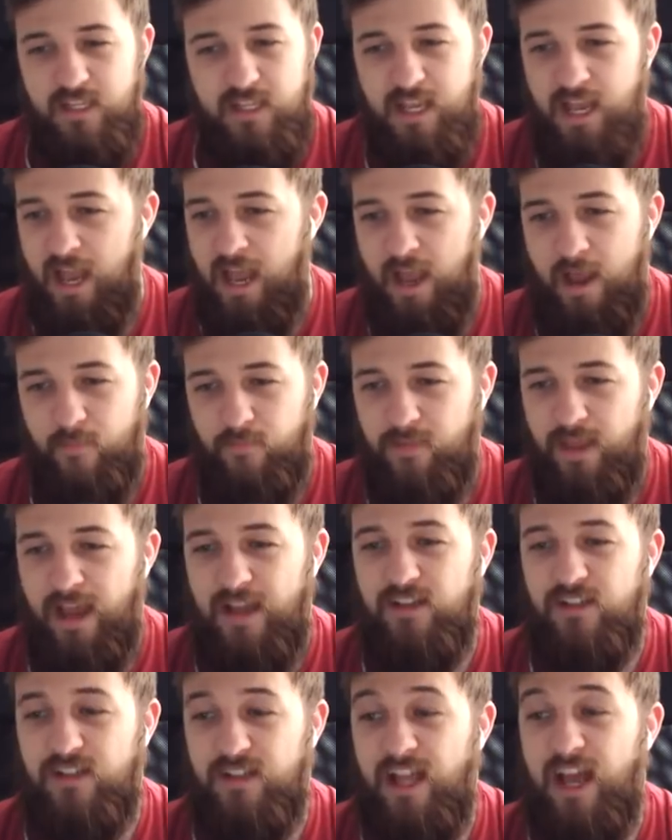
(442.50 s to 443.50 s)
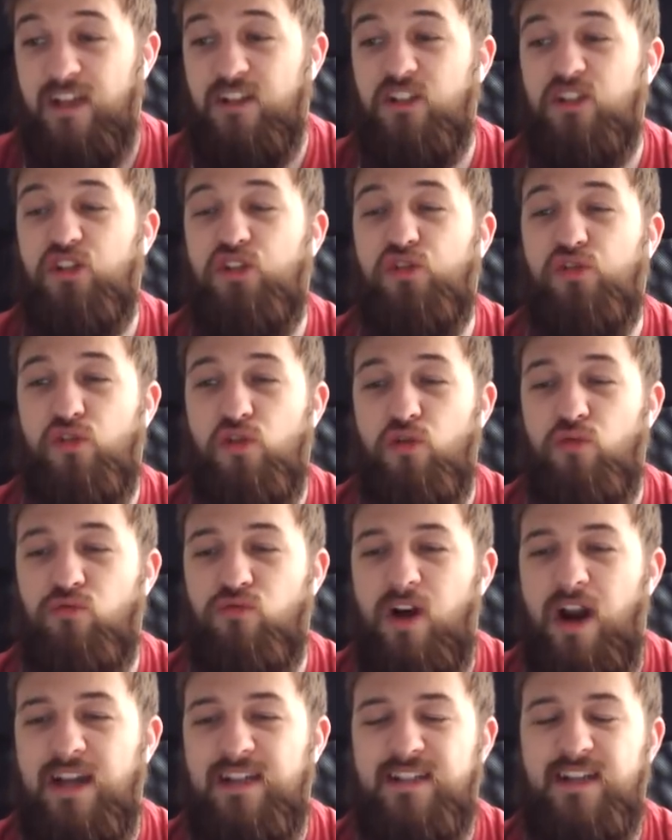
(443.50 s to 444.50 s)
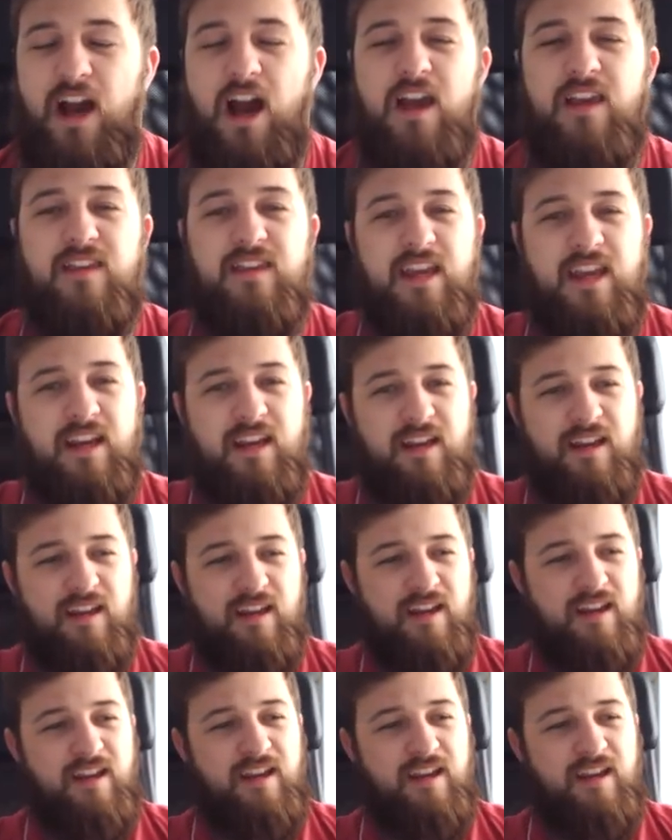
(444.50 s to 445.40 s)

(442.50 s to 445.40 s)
Yeah, that's true rice. I think...